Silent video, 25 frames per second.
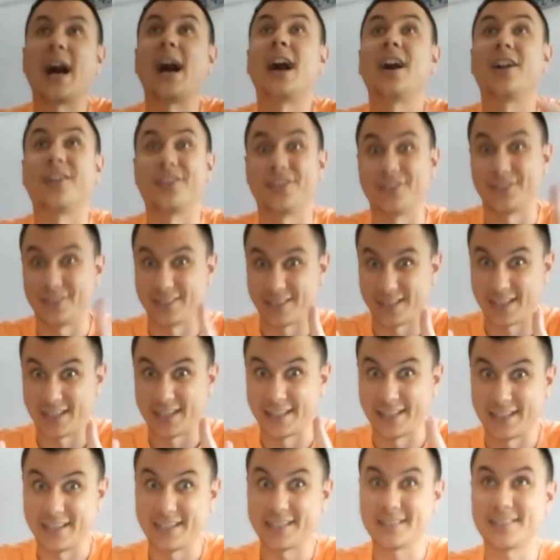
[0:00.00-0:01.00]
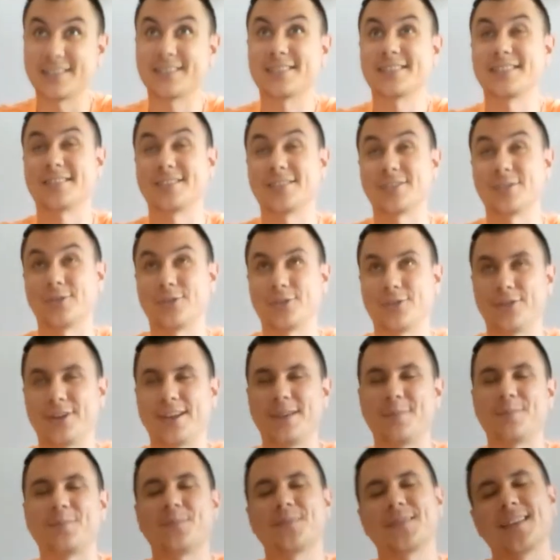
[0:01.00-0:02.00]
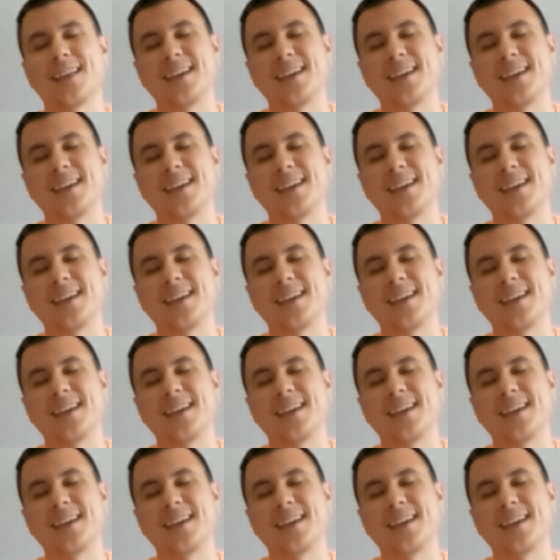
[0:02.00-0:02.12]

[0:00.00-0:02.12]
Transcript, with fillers: are Daleks, sorry,